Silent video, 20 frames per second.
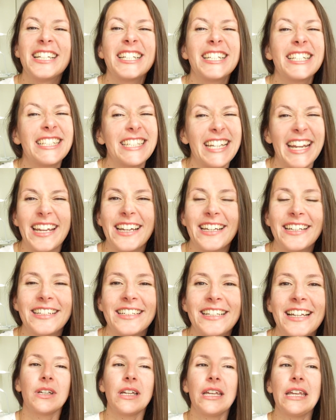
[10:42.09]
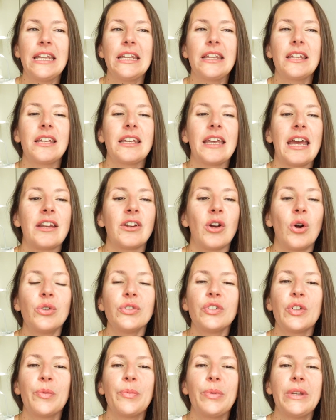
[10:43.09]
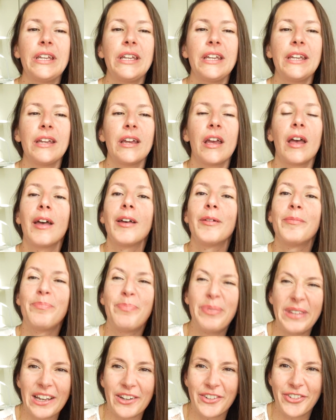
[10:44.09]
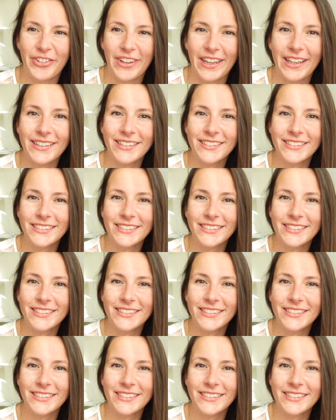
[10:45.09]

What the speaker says: Chez. It can also be bien fait.